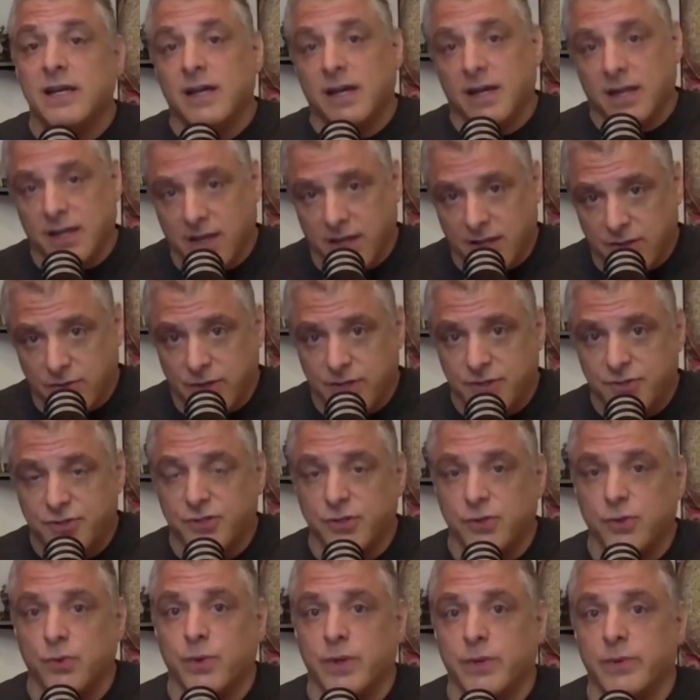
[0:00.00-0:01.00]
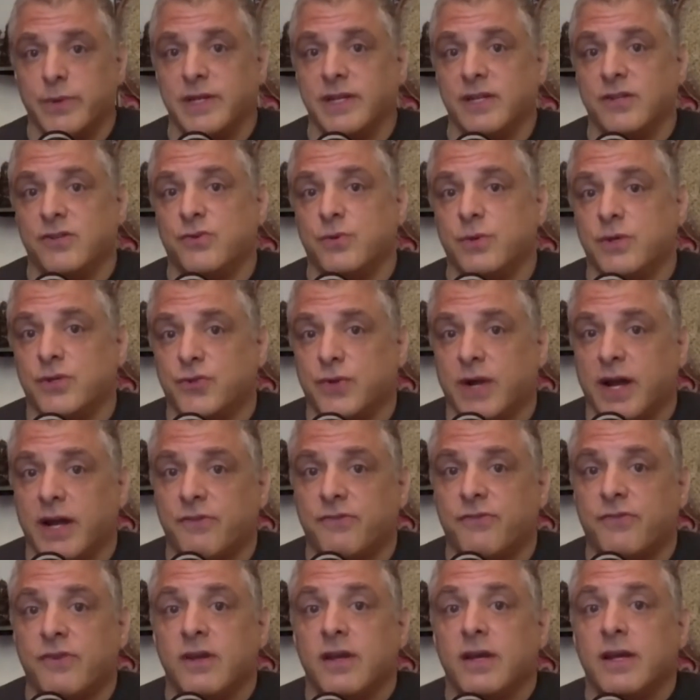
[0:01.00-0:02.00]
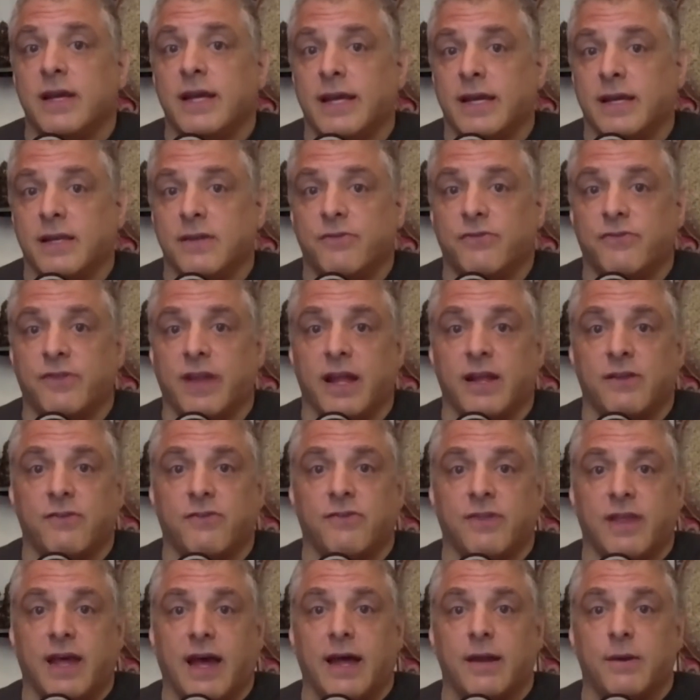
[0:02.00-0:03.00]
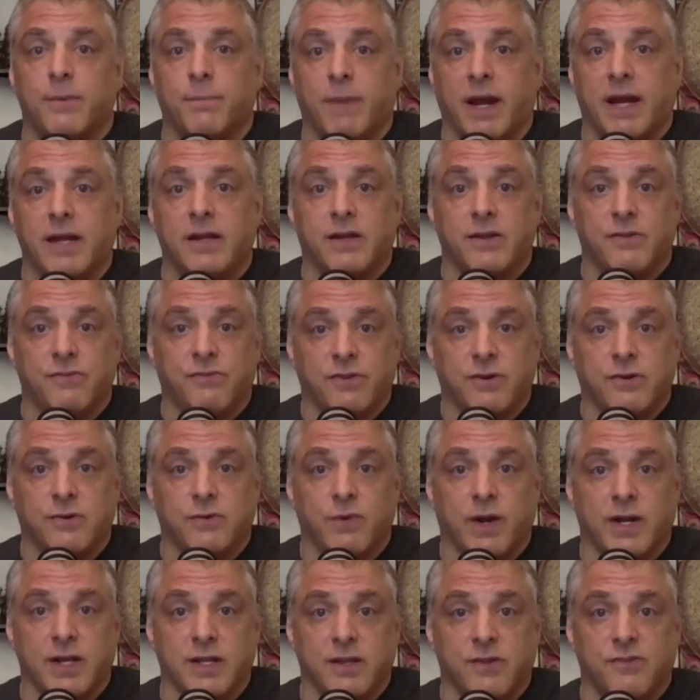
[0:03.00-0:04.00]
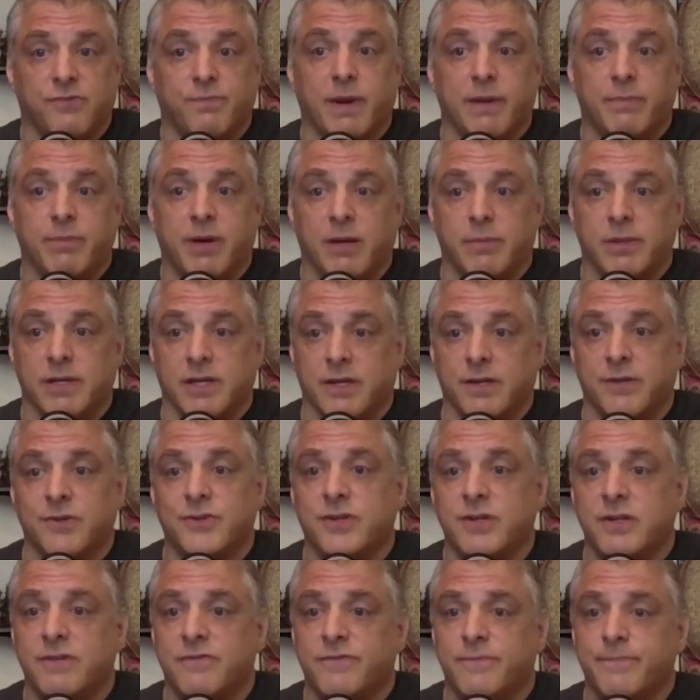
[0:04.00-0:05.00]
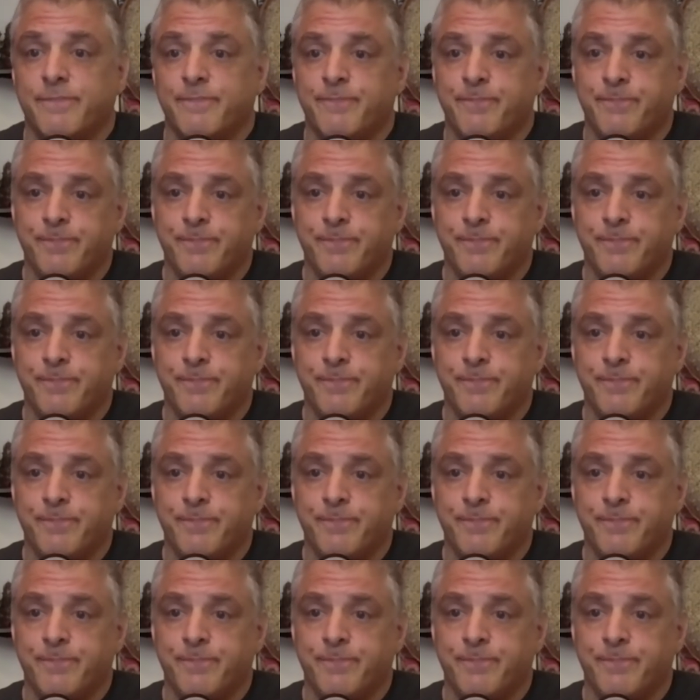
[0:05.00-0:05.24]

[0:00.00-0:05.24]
another issue we would need to address in states that might consider running this by public initiative.